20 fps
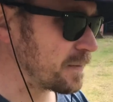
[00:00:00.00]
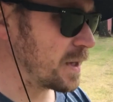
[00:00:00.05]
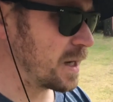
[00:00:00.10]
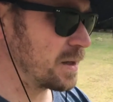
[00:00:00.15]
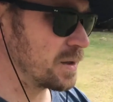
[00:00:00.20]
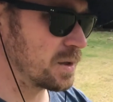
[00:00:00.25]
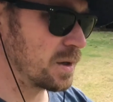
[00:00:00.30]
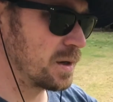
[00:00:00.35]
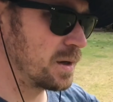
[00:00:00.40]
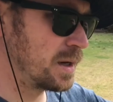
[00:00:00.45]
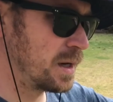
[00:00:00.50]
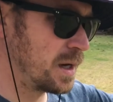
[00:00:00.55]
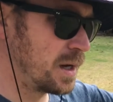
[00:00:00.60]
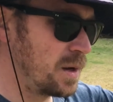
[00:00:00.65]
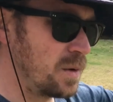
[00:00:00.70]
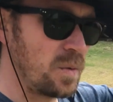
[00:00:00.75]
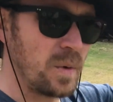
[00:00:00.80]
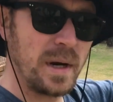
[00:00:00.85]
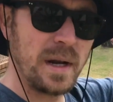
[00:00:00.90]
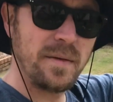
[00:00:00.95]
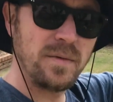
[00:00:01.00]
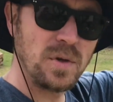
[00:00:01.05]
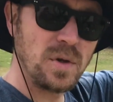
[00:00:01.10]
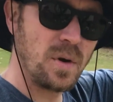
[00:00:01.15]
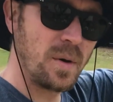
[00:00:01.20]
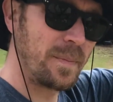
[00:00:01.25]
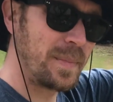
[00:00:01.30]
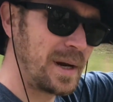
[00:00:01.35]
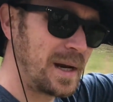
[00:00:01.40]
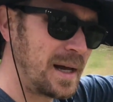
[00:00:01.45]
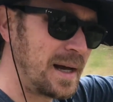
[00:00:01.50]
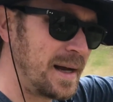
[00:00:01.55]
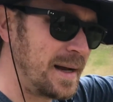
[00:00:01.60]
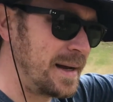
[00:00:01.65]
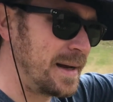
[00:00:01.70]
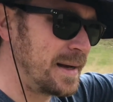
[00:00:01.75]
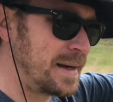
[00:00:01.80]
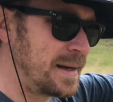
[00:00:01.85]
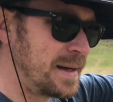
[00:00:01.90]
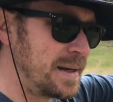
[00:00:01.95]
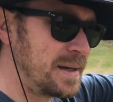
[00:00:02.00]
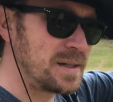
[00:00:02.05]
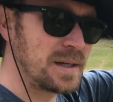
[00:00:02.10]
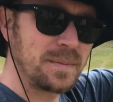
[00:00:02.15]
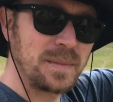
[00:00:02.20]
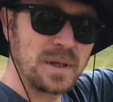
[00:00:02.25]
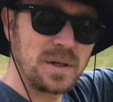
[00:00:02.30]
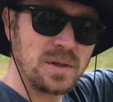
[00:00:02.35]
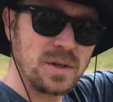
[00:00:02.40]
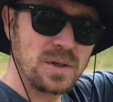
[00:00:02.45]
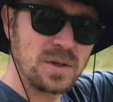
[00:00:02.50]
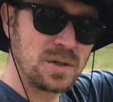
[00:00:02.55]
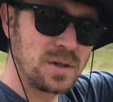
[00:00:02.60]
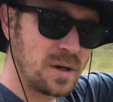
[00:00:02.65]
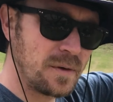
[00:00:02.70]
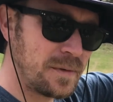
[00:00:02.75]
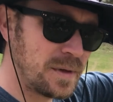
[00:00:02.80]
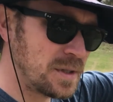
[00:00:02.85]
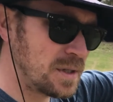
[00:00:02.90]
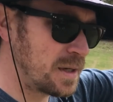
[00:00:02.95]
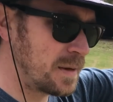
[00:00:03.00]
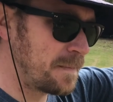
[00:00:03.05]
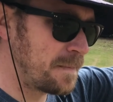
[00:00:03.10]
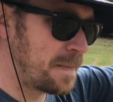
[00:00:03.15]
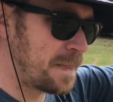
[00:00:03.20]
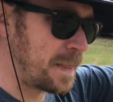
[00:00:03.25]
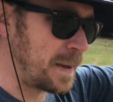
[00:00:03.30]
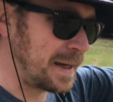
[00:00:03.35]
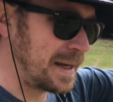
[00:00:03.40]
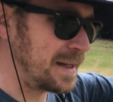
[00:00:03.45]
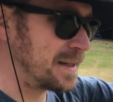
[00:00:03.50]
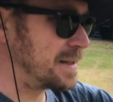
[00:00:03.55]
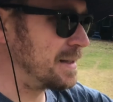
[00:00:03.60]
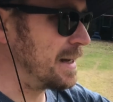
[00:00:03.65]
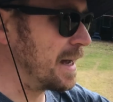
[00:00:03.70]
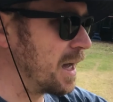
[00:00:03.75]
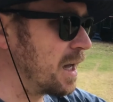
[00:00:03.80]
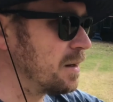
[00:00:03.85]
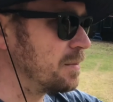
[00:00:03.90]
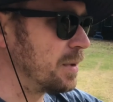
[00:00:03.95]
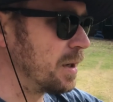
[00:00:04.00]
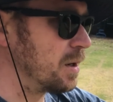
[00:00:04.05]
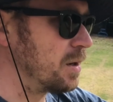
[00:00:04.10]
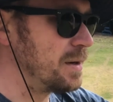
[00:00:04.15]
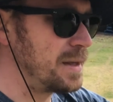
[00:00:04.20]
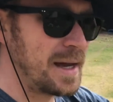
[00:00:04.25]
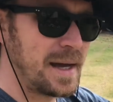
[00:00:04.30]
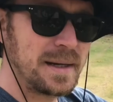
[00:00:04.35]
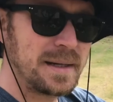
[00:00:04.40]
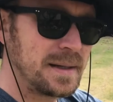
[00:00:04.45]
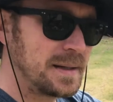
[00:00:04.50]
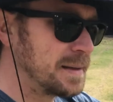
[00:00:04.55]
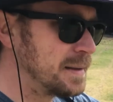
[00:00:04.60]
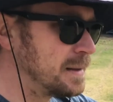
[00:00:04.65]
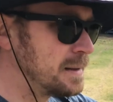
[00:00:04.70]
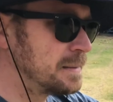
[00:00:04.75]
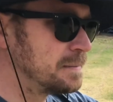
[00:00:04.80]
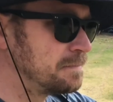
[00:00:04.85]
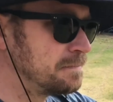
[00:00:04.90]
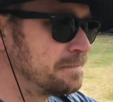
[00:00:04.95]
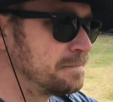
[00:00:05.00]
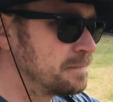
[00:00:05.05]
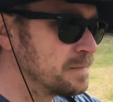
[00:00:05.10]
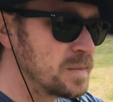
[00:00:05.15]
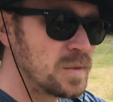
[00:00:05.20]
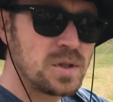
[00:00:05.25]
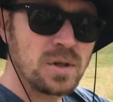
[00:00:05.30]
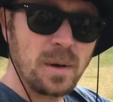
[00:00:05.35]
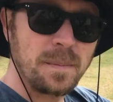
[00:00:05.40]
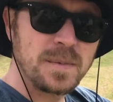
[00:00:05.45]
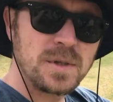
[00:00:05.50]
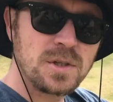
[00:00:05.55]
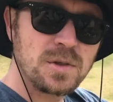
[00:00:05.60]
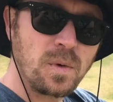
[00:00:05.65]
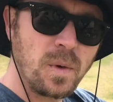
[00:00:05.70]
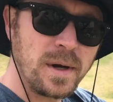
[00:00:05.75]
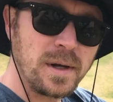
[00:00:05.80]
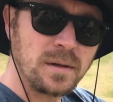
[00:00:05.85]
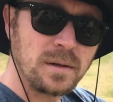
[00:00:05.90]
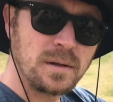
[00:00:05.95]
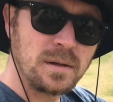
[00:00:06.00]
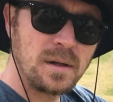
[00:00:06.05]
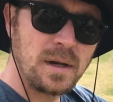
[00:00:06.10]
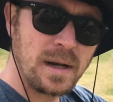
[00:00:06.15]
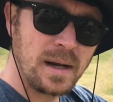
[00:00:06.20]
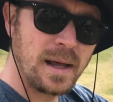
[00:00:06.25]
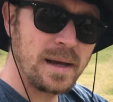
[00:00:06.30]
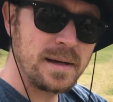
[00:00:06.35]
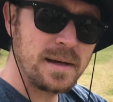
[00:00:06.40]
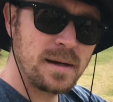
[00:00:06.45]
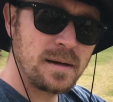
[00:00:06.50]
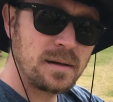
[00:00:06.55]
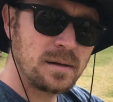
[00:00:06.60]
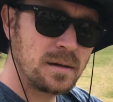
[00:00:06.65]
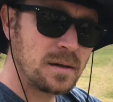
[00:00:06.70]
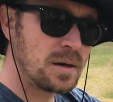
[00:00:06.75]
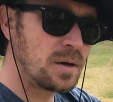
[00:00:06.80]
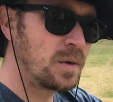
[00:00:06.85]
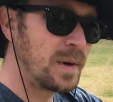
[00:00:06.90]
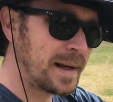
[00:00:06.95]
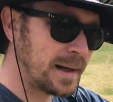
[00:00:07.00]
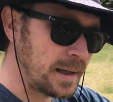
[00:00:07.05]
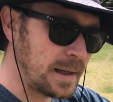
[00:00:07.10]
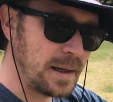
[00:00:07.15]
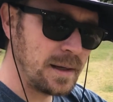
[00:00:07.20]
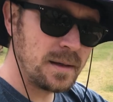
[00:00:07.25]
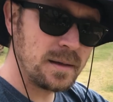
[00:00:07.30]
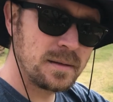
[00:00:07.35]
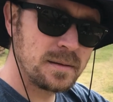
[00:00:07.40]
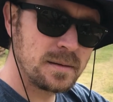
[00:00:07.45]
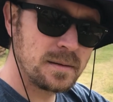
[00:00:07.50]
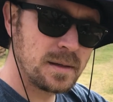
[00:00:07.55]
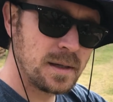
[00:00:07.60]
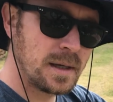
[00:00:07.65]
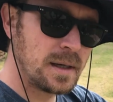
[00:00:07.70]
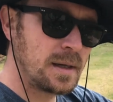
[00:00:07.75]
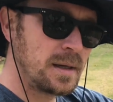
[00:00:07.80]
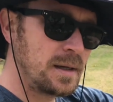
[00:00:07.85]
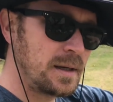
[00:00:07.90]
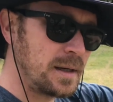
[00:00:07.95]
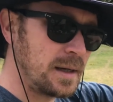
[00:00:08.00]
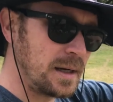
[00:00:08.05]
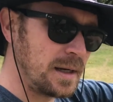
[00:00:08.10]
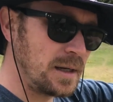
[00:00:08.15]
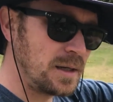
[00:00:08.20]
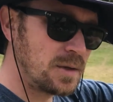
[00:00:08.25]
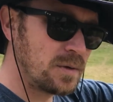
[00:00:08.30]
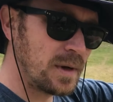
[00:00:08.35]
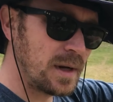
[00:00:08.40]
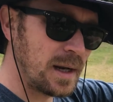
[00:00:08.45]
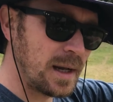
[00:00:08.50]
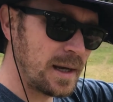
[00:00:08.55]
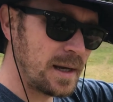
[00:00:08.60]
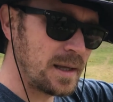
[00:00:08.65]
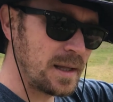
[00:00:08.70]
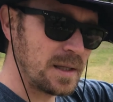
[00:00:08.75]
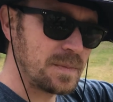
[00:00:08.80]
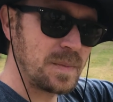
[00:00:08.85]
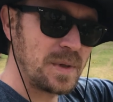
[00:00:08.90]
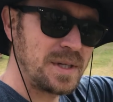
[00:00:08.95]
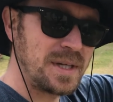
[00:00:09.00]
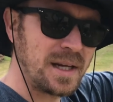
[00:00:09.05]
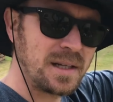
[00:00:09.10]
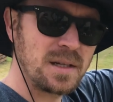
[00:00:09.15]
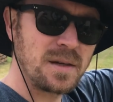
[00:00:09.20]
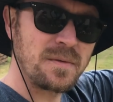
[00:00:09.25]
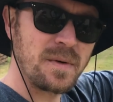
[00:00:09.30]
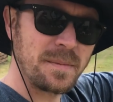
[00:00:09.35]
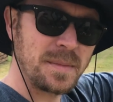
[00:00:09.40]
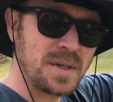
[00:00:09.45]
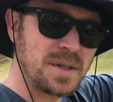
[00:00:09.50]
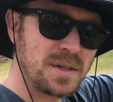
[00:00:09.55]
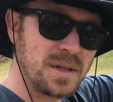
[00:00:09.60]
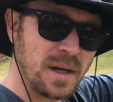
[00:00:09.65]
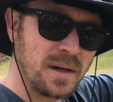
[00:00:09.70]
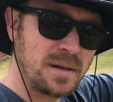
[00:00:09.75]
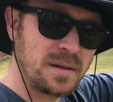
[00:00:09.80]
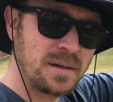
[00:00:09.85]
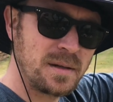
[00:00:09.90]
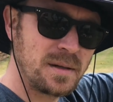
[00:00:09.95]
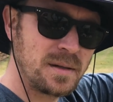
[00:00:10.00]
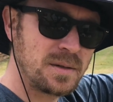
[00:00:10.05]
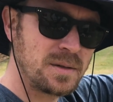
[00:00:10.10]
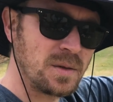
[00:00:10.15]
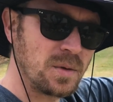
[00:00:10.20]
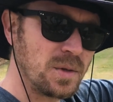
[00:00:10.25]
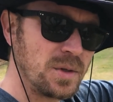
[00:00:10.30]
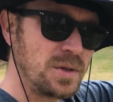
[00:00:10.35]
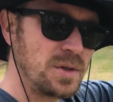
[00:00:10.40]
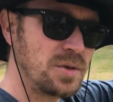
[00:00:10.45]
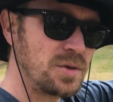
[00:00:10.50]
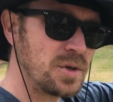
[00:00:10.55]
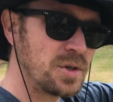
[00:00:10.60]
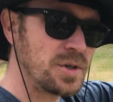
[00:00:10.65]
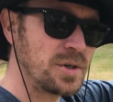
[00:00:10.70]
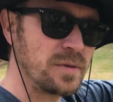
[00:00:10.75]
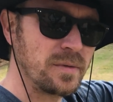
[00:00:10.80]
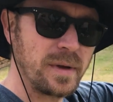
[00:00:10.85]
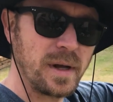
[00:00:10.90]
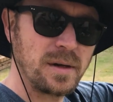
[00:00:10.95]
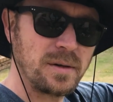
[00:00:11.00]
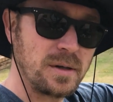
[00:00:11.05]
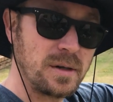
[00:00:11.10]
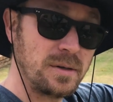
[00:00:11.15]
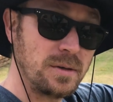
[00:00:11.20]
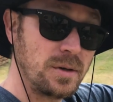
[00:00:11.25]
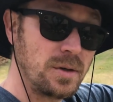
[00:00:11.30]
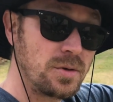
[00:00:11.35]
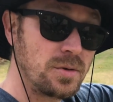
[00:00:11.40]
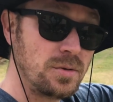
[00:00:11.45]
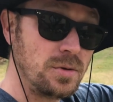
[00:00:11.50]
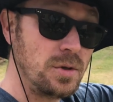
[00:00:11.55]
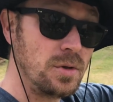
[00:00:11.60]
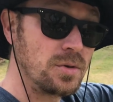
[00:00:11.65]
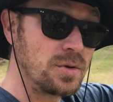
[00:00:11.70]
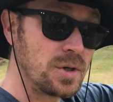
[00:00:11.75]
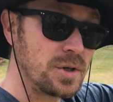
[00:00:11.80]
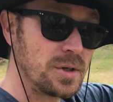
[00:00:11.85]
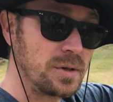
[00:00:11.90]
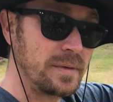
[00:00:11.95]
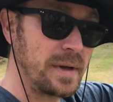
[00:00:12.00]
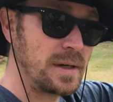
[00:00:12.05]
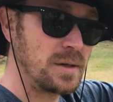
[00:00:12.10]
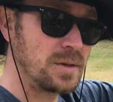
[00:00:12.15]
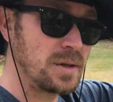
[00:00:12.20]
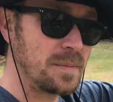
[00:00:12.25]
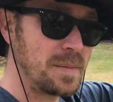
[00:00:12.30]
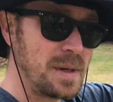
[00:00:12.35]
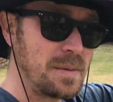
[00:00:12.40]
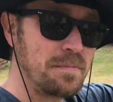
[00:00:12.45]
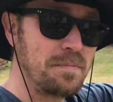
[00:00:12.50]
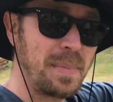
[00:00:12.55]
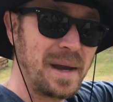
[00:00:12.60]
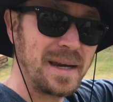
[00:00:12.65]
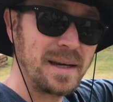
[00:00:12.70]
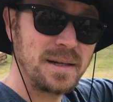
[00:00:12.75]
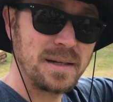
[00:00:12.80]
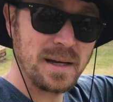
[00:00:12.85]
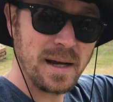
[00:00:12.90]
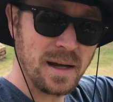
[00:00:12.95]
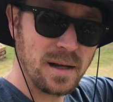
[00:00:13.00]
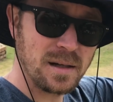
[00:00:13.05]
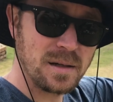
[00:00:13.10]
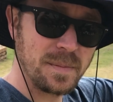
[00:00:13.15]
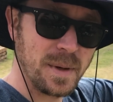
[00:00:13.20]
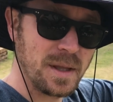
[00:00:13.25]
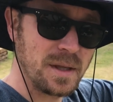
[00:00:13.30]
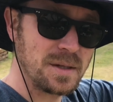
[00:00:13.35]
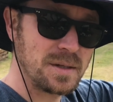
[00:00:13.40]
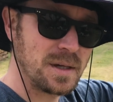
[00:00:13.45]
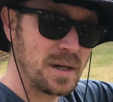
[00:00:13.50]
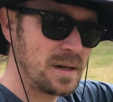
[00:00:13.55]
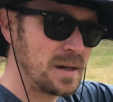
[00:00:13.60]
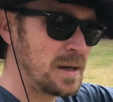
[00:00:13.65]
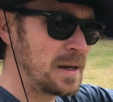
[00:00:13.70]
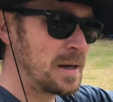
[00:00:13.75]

So whenever you apply something to the surface, it gets down below that topsoil layer quickly, and into a layer that's protected from the sun, so all the nutritional value is not being baked out by the sun,